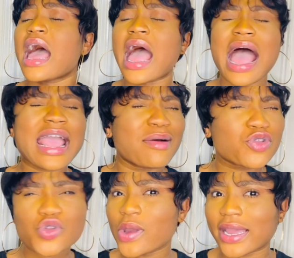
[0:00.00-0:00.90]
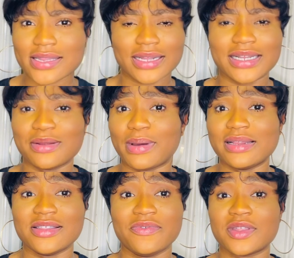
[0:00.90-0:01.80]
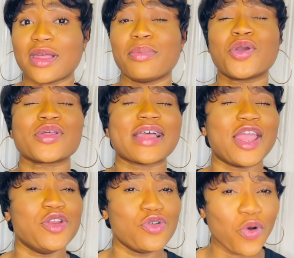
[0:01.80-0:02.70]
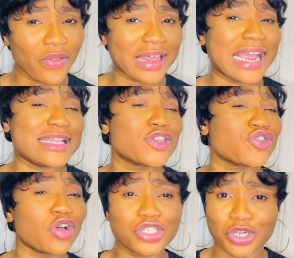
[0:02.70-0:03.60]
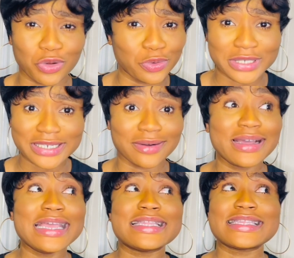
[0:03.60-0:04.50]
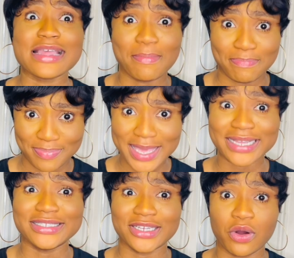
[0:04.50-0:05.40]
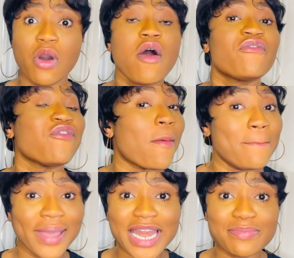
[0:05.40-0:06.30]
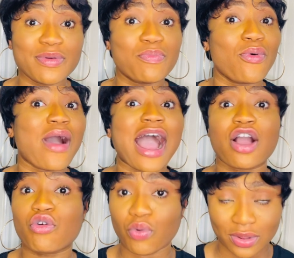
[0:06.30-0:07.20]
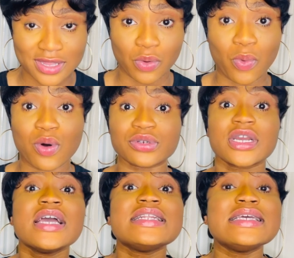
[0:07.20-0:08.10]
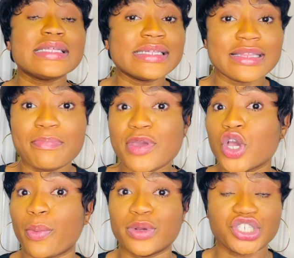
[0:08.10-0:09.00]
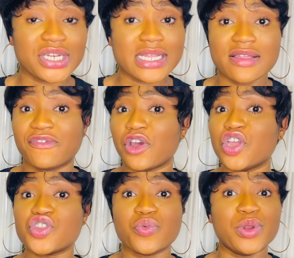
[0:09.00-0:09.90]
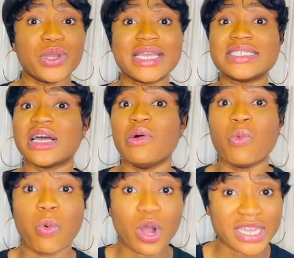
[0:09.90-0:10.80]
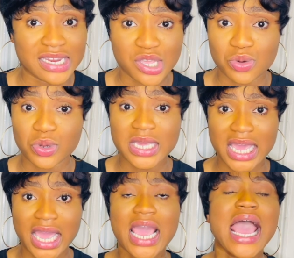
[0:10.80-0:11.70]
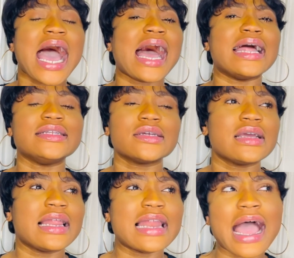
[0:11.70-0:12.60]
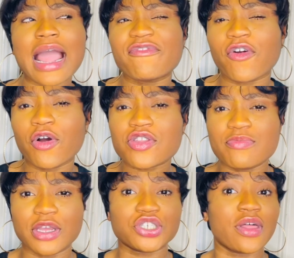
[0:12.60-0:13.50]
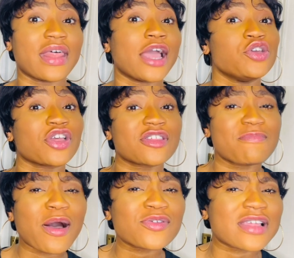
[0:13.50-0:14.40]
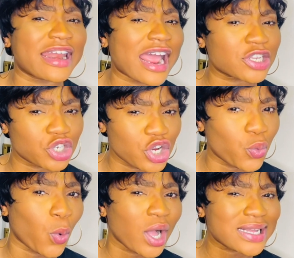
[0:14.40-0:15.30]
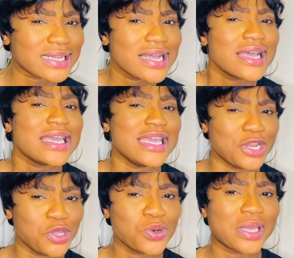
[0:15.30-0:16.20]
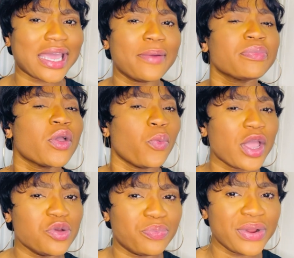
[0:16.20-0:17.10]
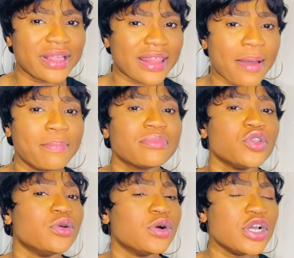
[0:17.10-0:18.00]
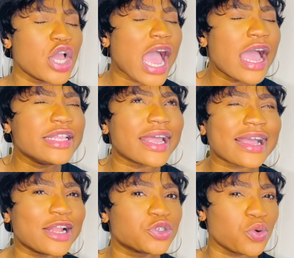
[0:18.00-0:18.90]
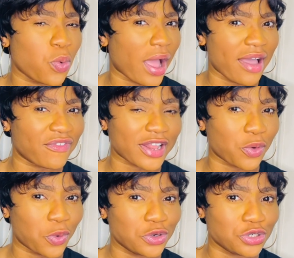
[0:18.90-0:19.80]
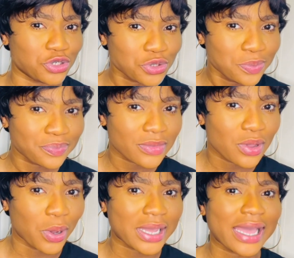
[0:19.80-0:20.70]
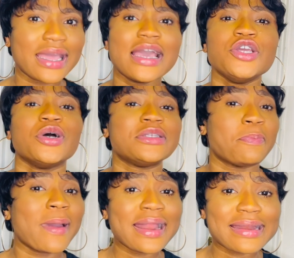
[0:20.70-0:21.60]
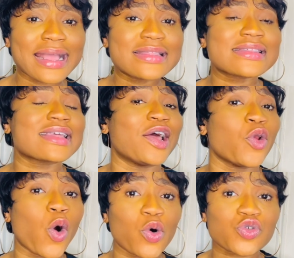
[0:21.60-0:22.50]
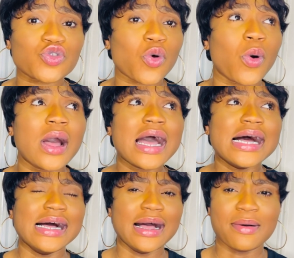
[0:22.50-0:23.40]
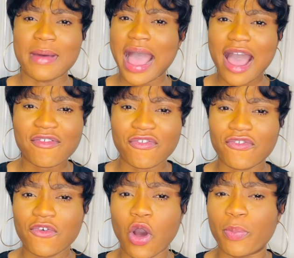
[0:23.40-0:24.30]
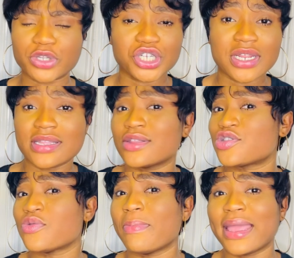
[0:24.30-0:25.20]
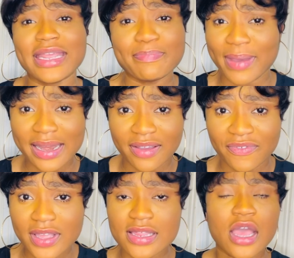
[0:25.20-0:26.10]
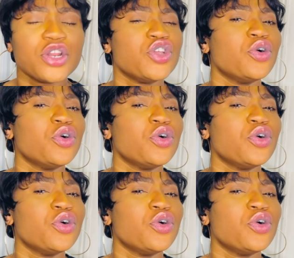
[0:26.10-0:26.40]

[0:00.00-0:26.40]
I am so excited about this visa because I know that it's such a good deal. It's a big deal for many people across the world. This is a big opportunity for you to relocate and work in the UK. And I forgot to mention that your spouse can actually work in the UK. When you bring them, they can do whatever they want to do. Okay, your dependents can also have opportunities to many benefits. The